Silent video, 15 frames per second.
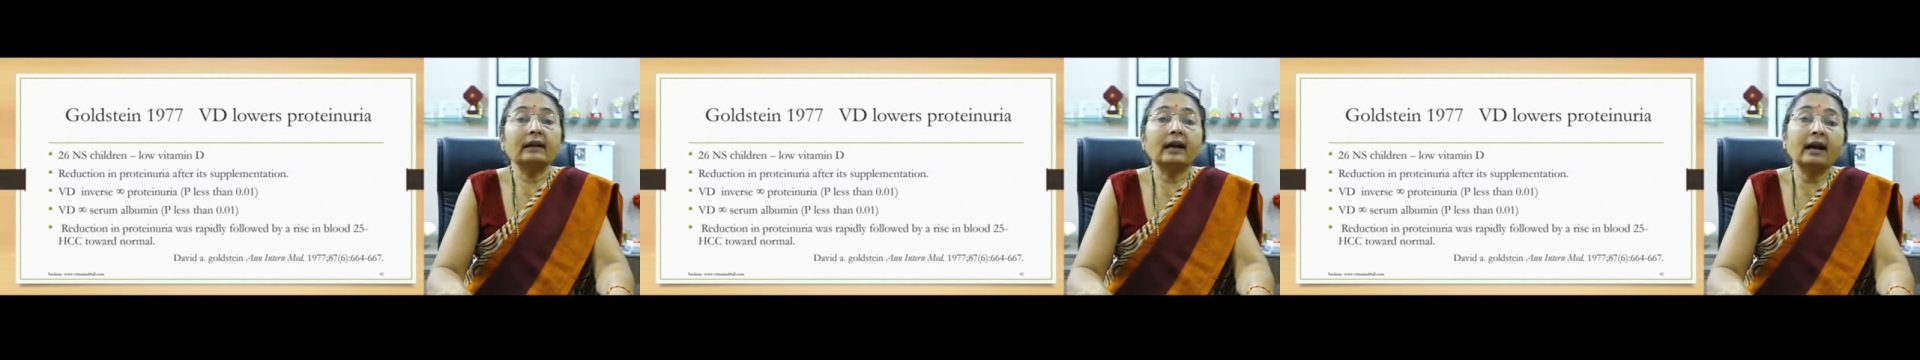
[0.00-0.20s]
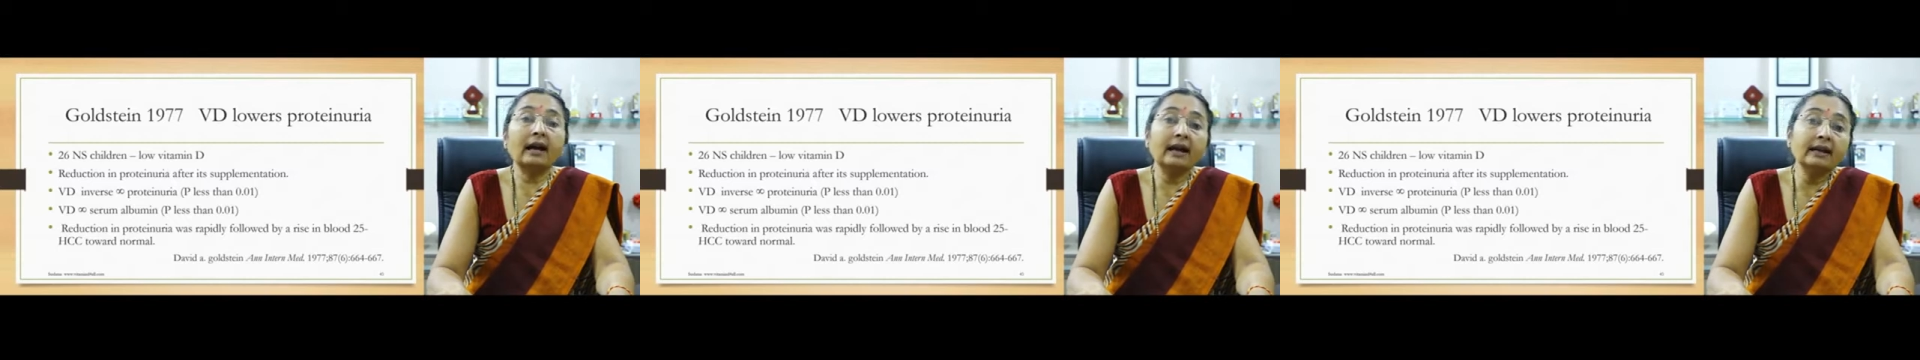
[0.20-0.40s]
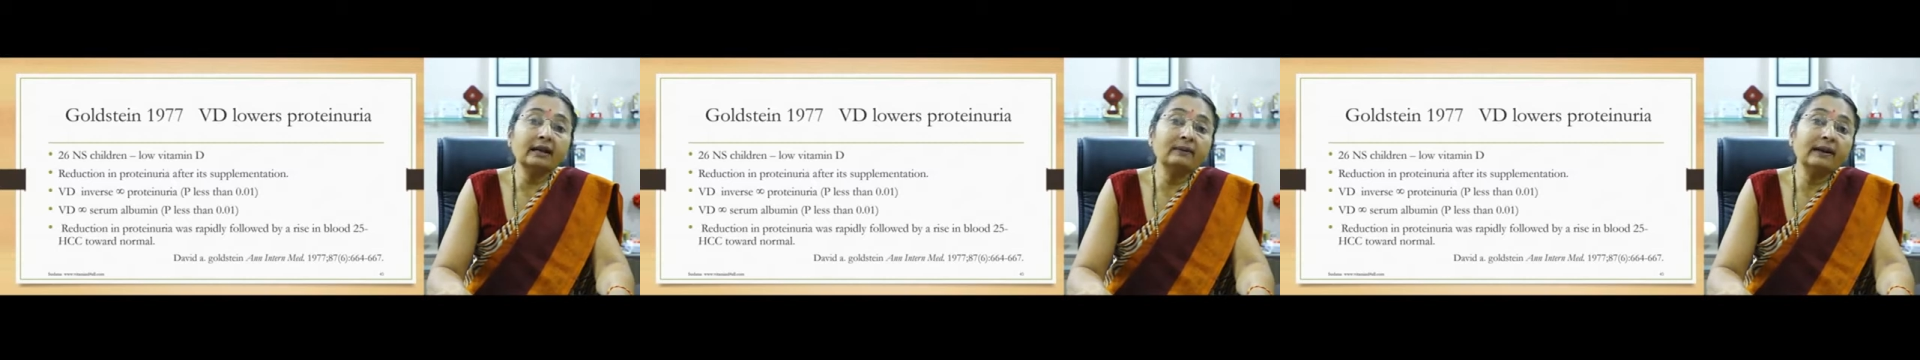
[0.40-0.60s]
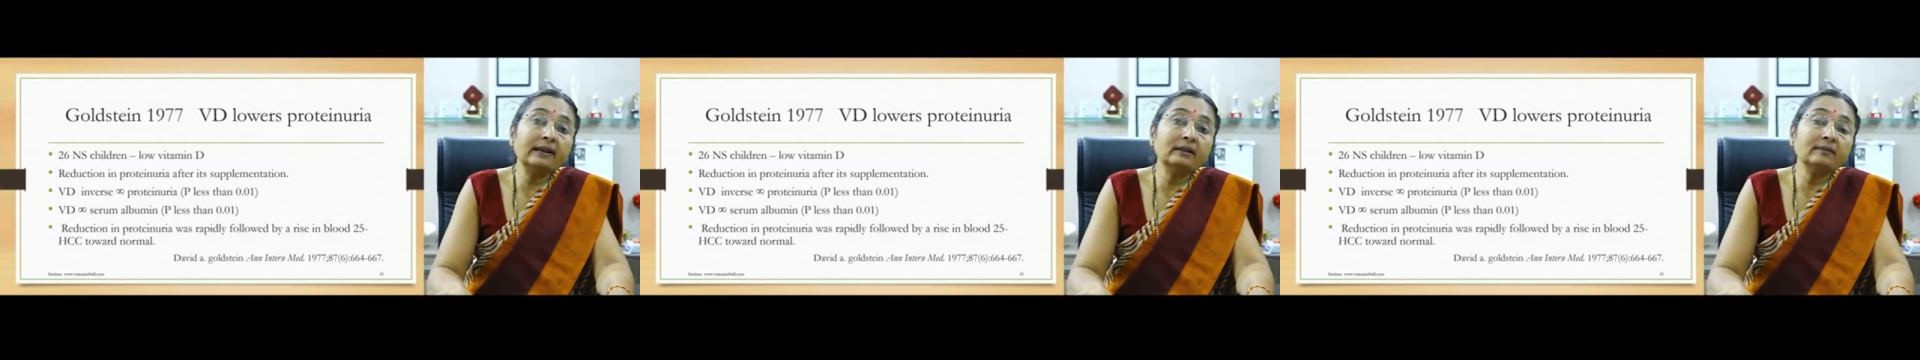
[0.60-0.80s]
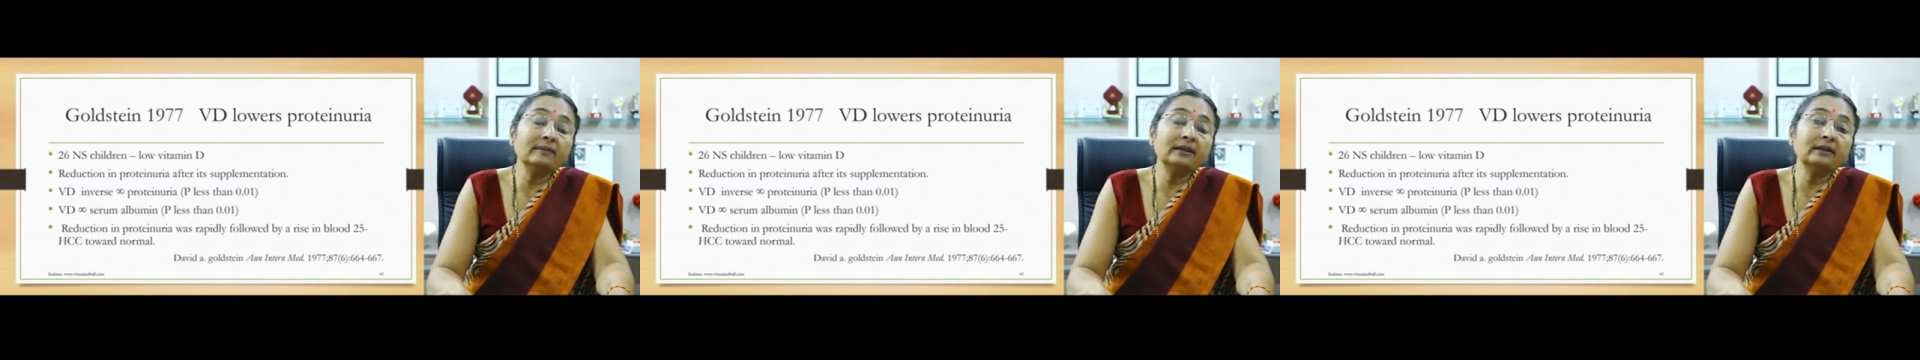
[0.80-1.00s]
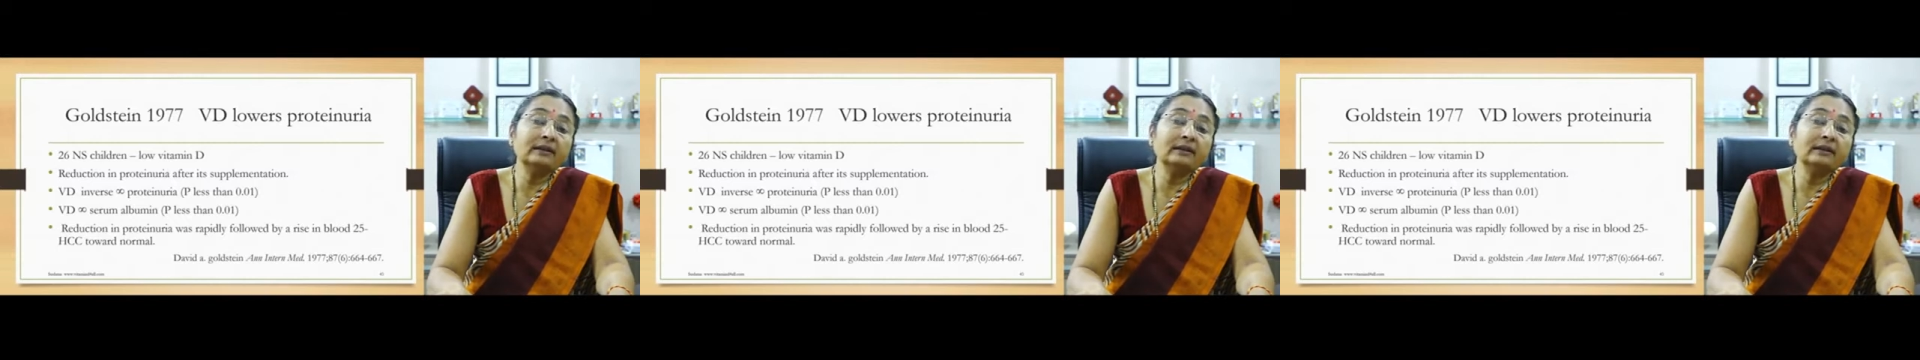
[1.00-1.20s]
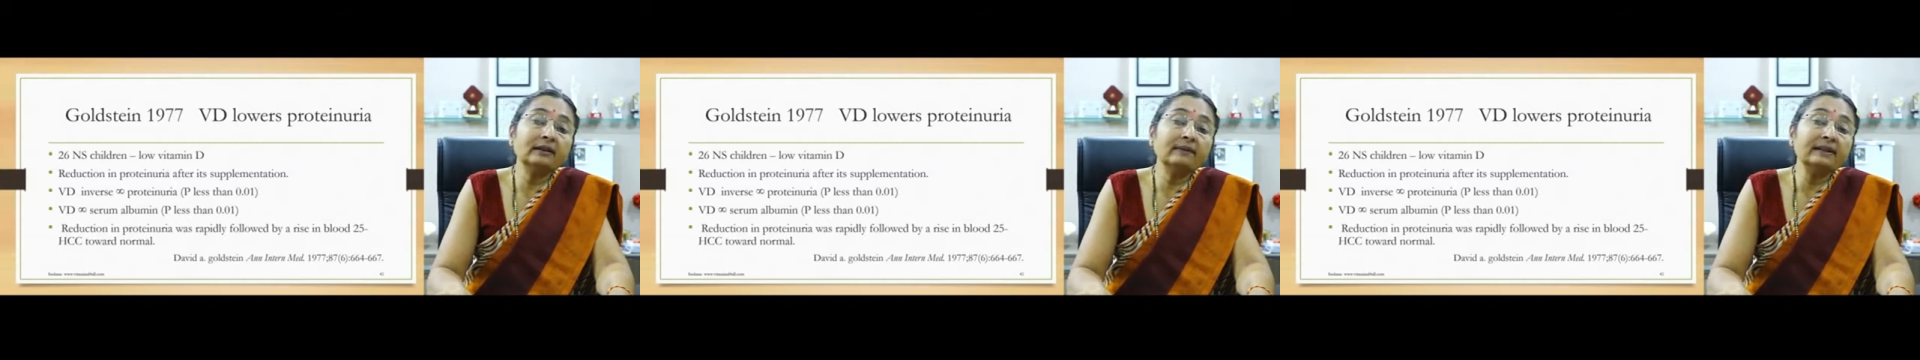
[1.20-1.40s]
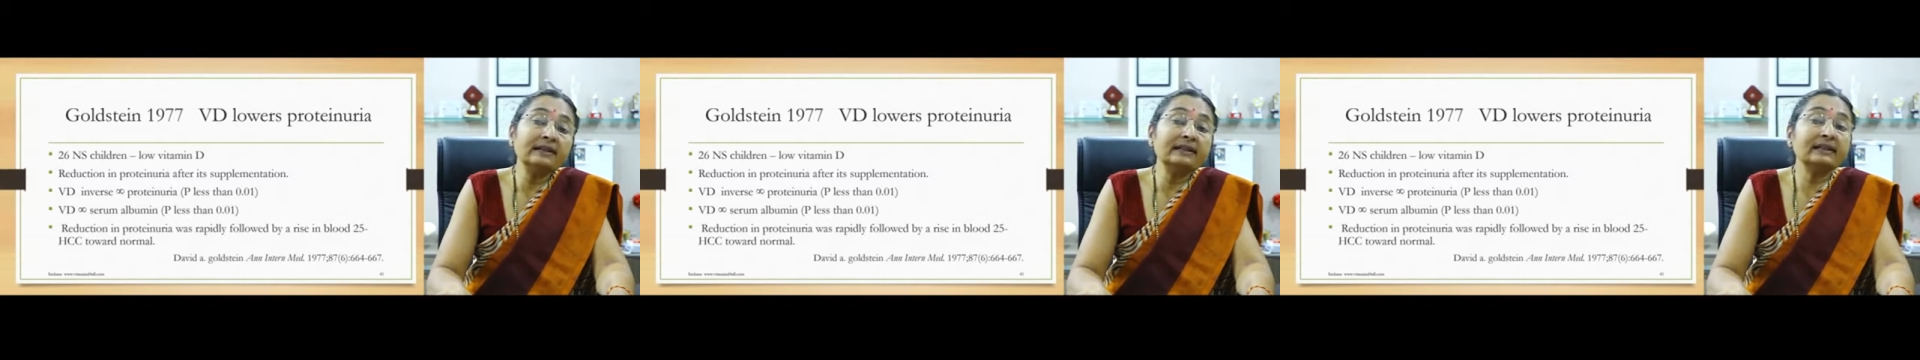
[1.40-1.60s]
Higher vitamin D
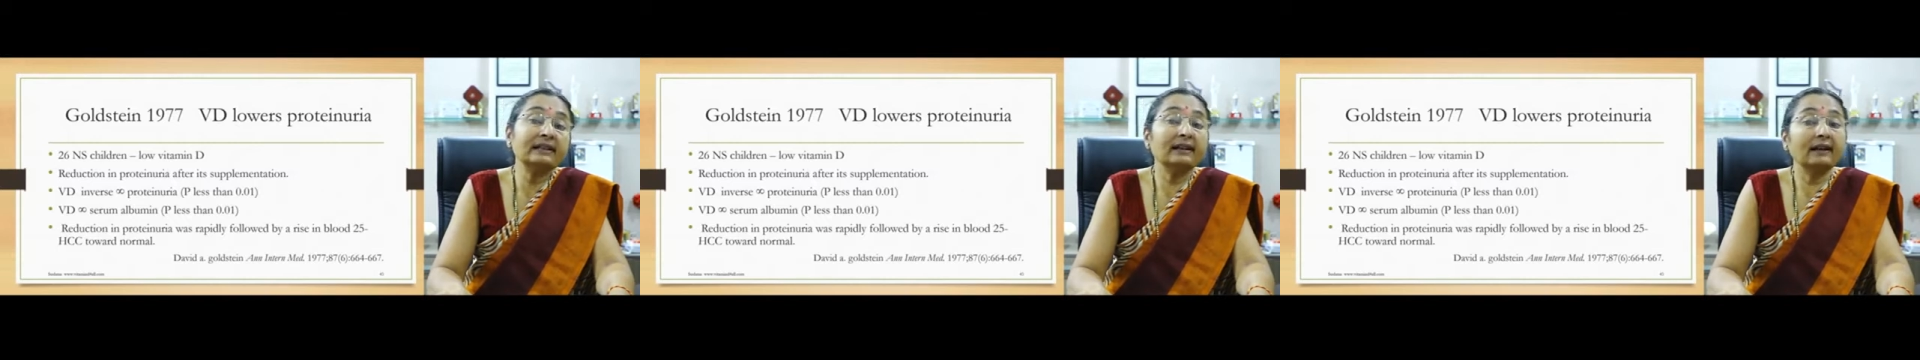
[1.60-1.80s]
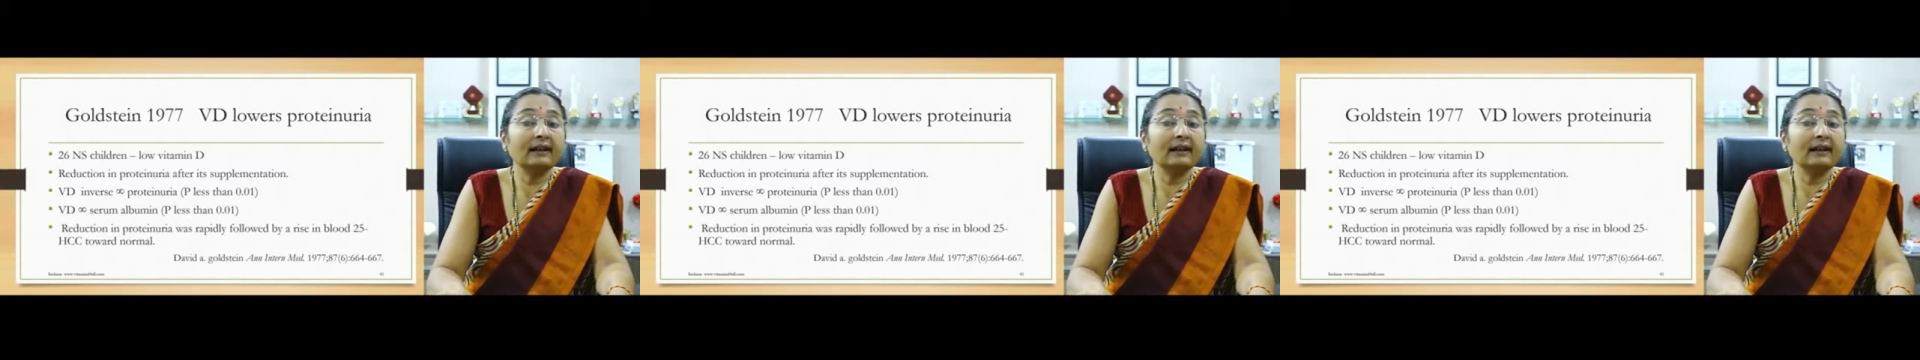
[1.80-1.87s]
levels,